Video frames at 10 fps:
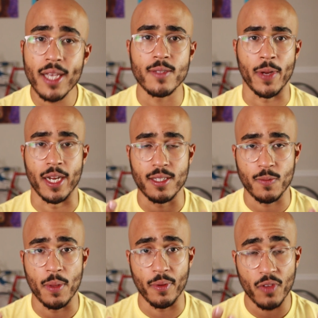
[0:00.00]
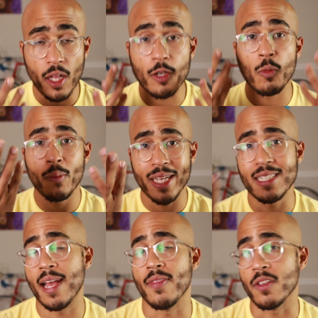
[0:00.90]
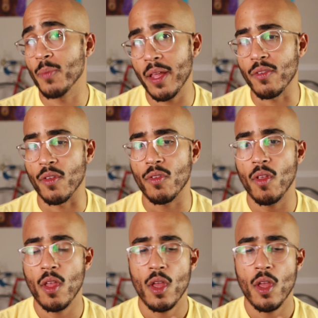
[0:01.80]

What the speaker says: experience as people of color when we attend these places.